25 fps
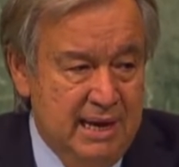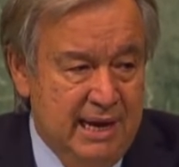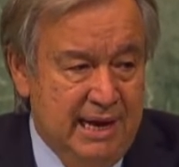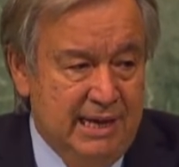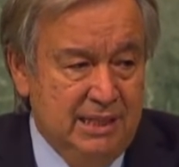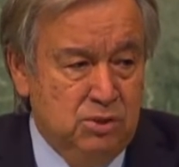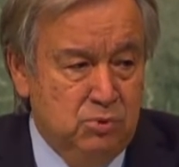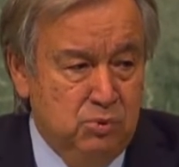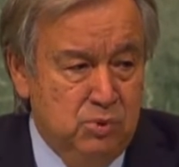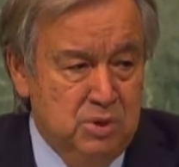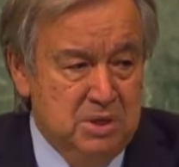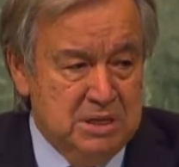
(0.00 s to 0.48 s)

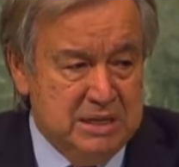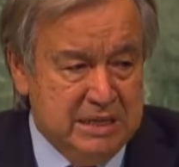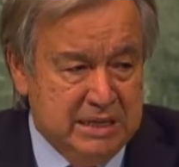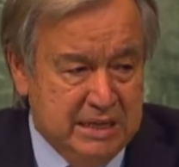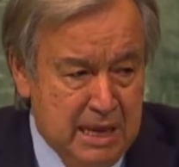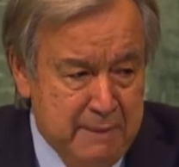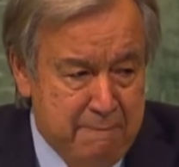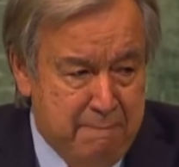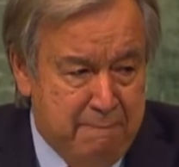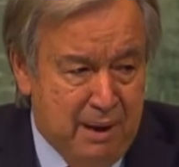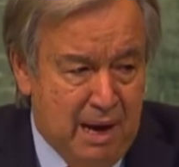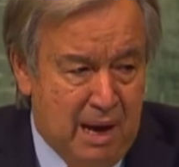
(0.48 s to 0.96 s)
and we will
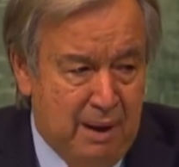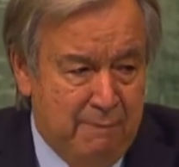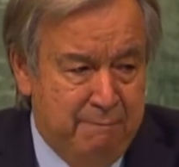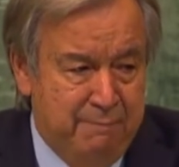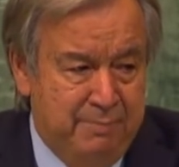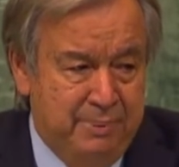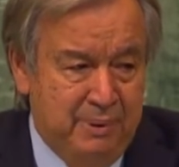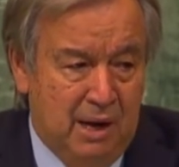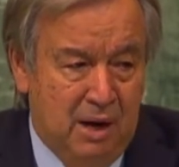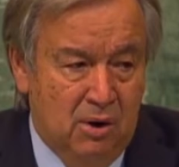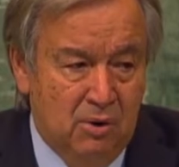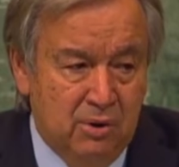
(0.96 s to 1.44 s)
keep
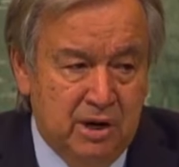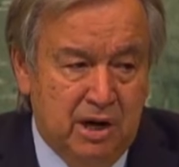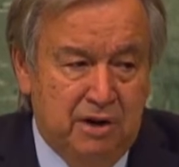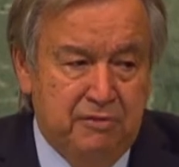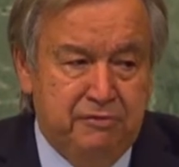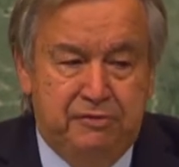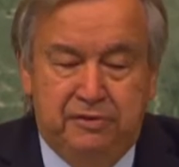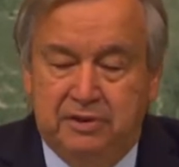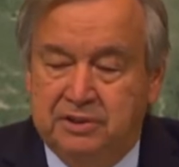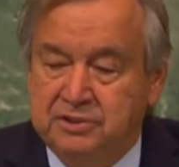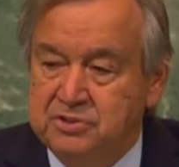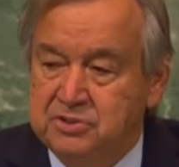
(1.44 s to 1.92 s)
up our
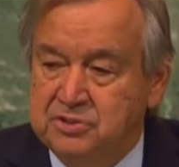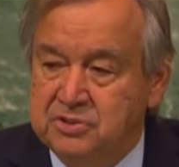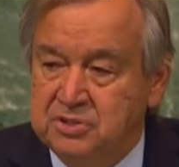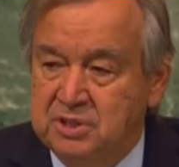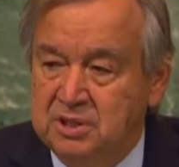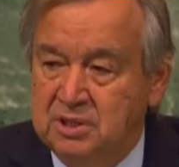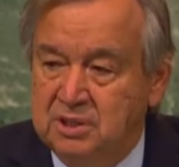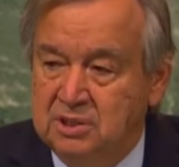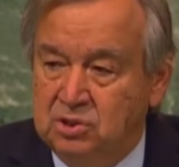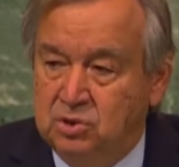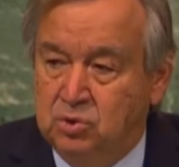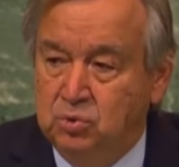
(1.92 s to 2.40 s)

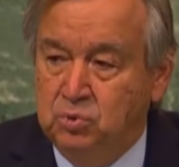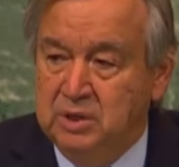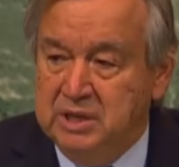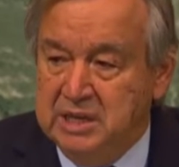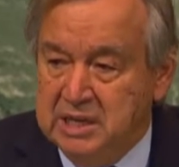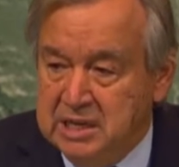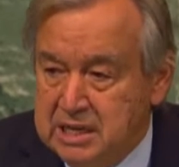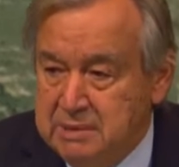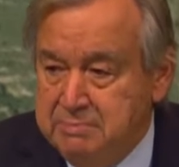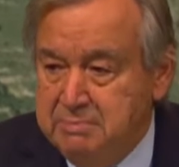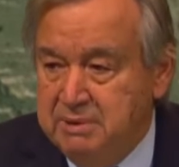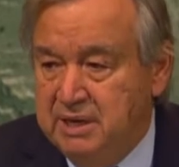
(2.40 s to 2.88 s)
efforts to
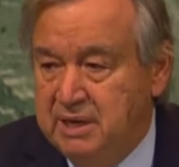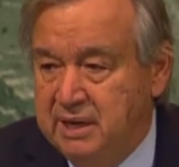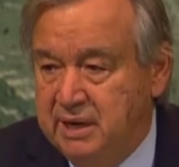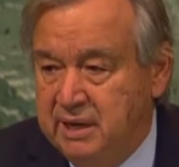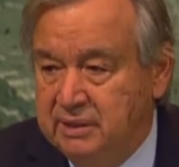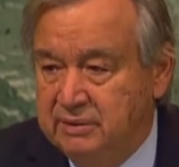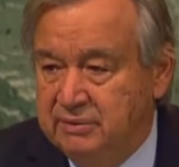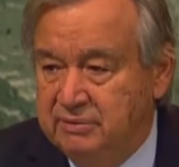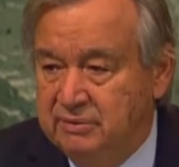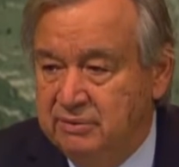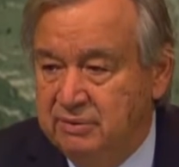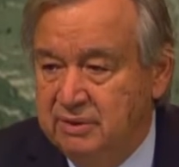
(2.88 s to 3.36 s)

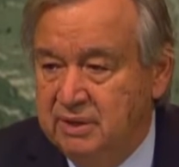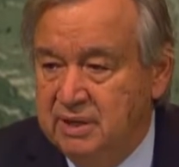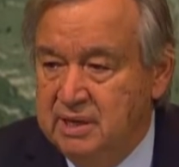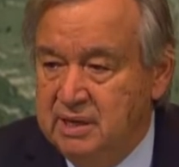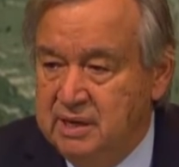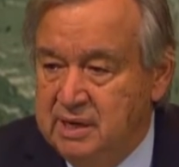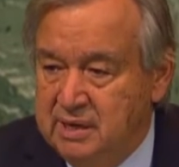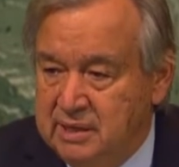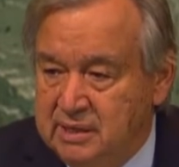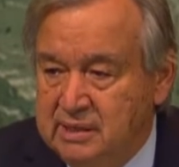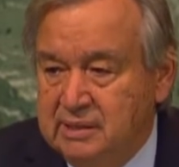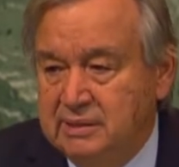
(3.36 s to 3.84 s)
eliminate
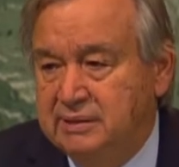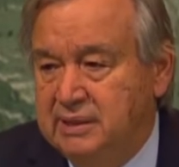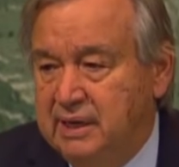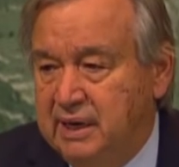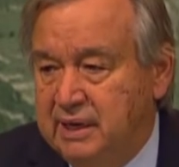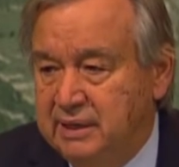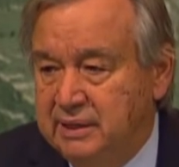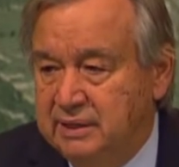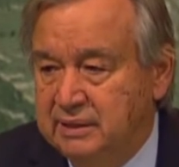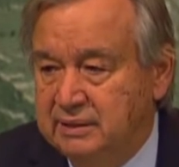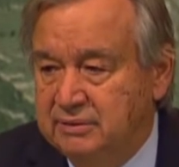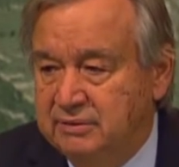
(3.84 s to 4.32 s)

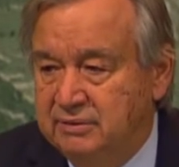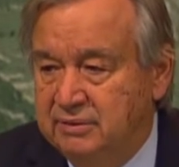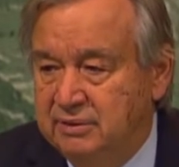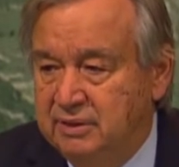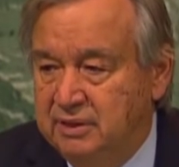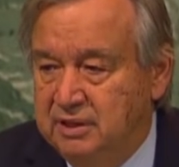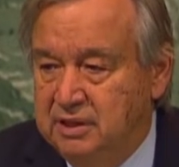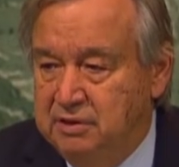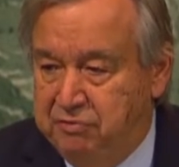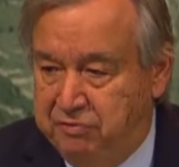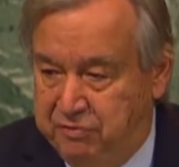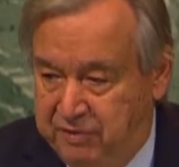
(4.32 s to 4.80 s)
indirect
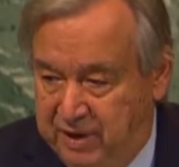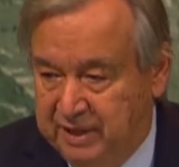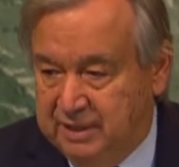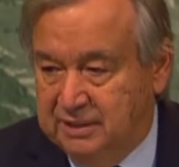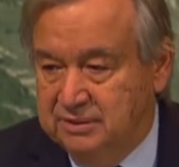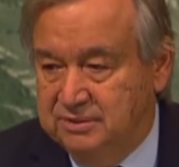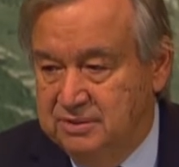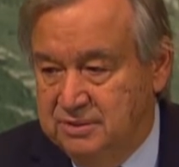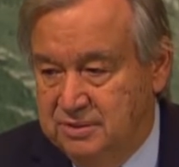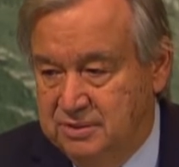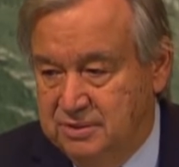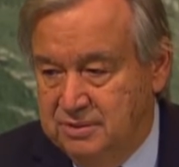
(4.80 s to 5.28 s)

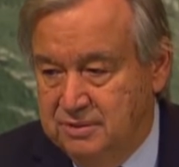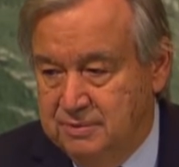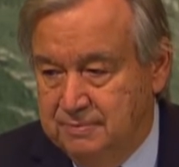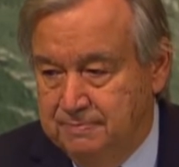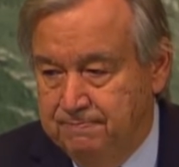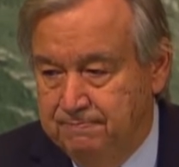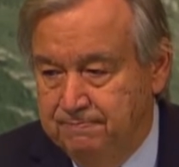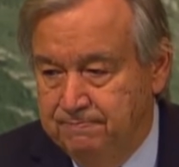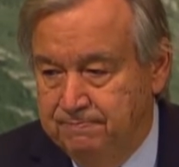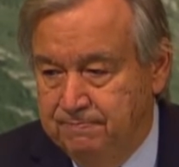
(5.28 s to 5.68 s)
effects.